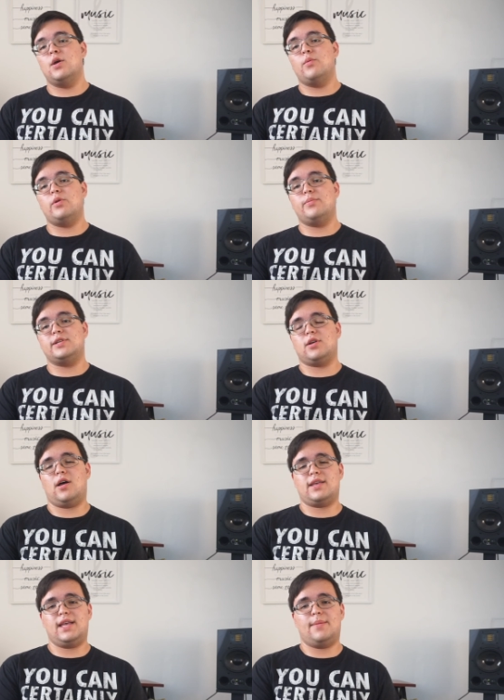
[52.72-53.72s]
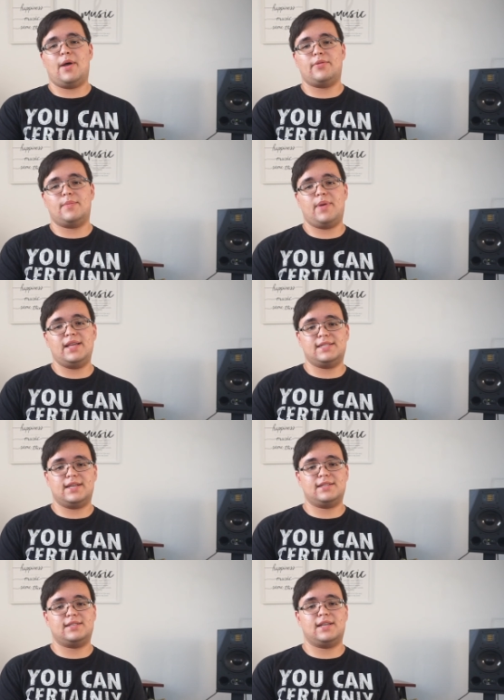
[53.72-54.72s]
we will be talking about the
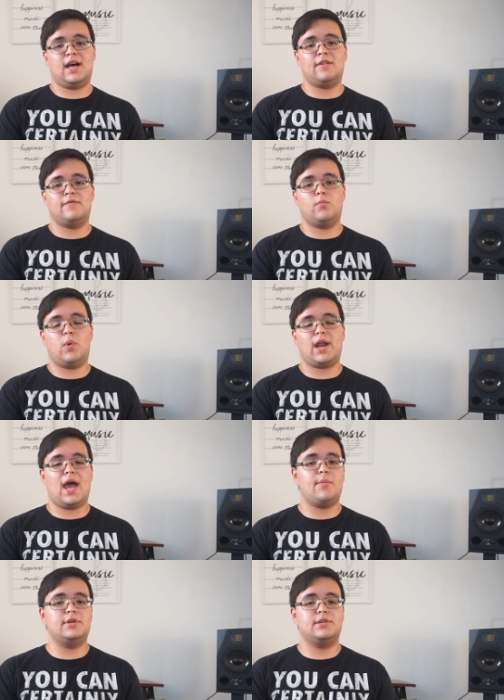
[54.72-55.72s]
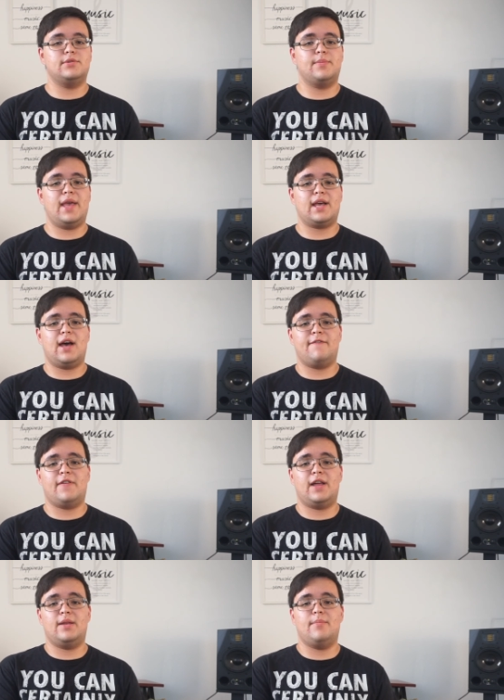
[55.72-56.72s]
basics of what I would do to make a
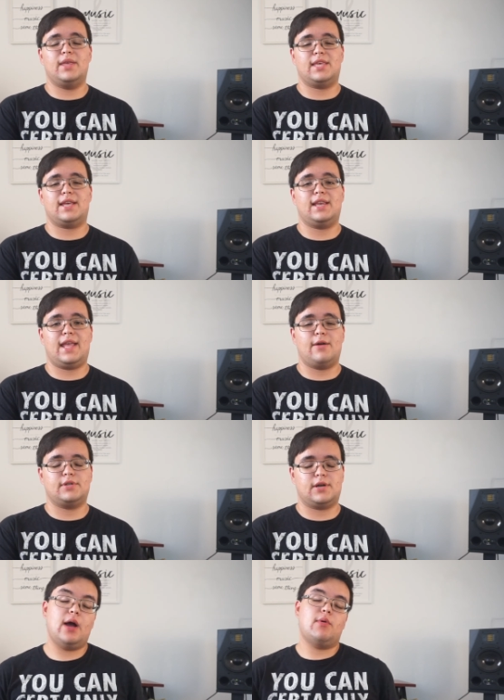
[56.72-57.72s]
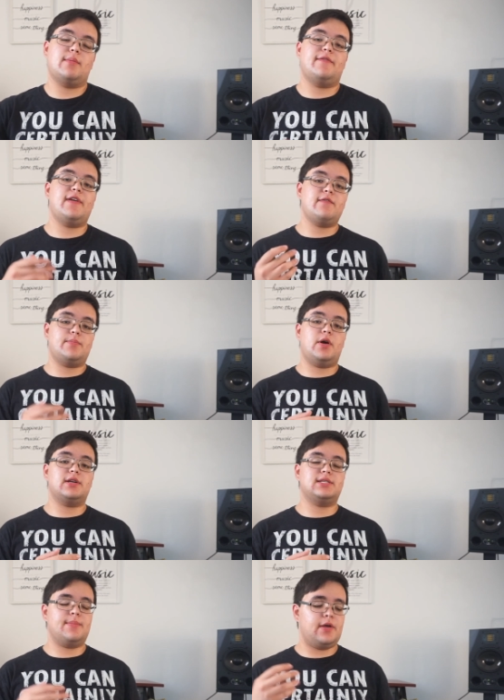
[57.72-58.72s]
fun mythic encounter. And one of my favorite
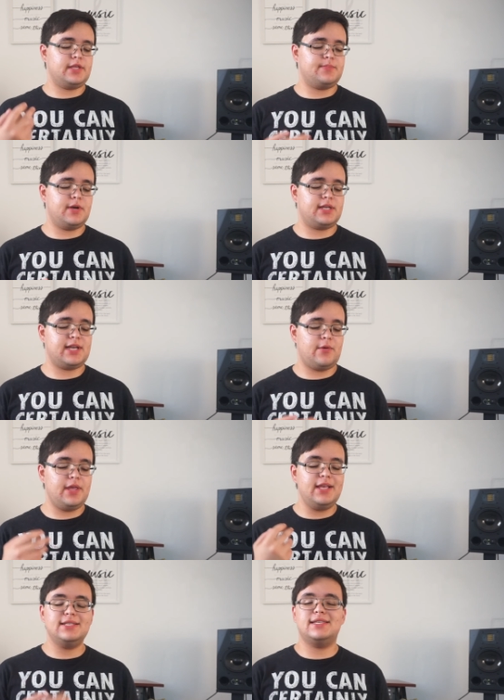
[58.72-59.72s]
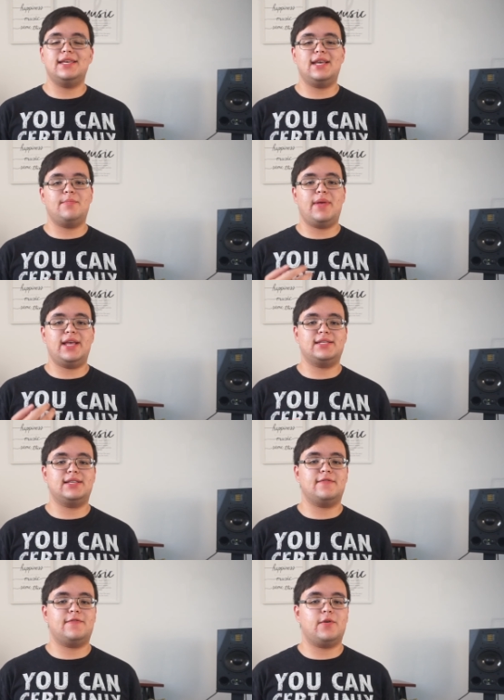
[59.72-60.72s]
parts about this book is how easy it makes
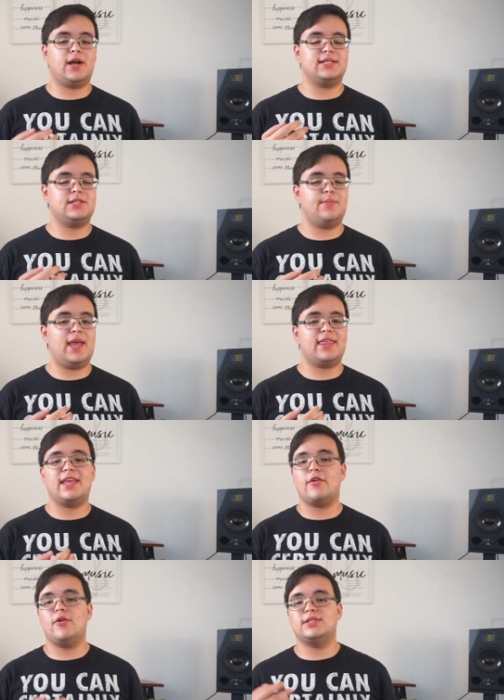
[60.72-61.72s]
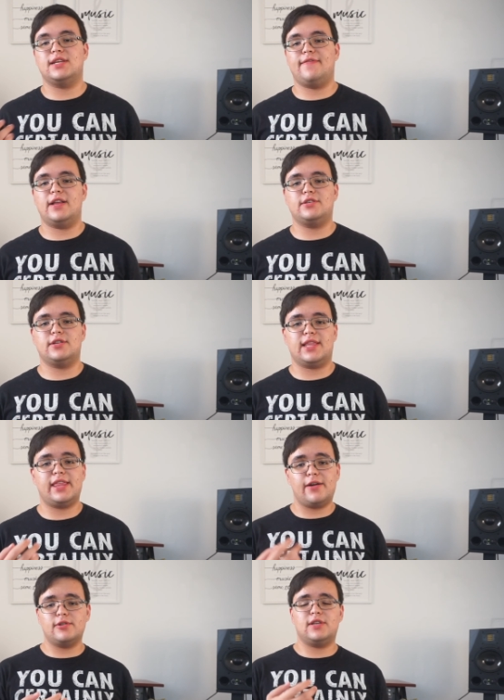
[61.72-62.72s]
it for us to make Theros adventures and
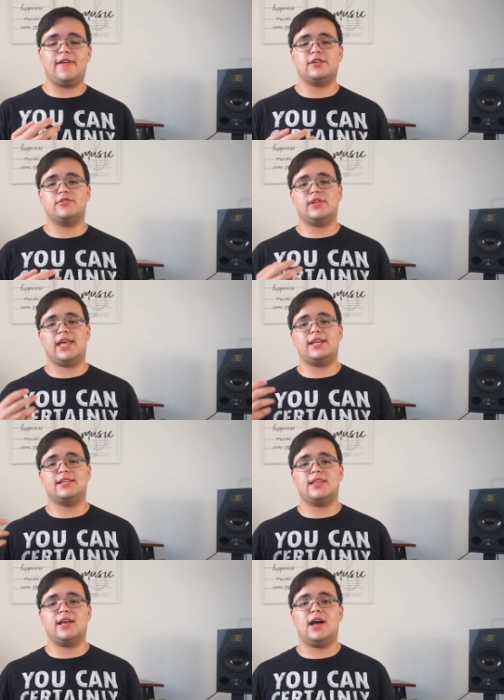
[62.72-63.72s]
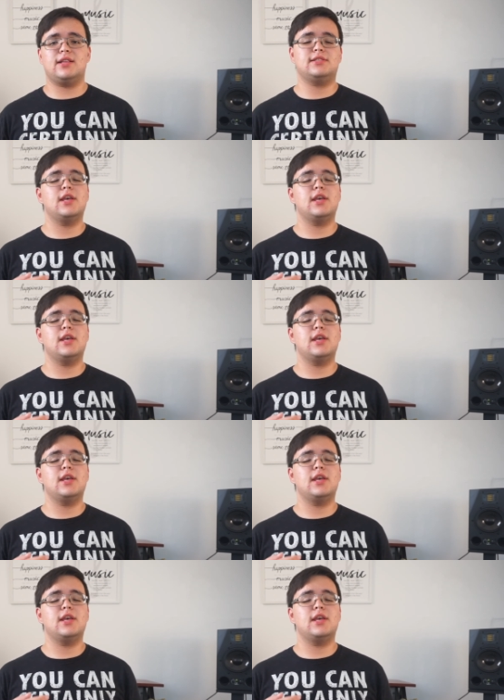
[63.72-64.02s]
Theros adventures related to the gods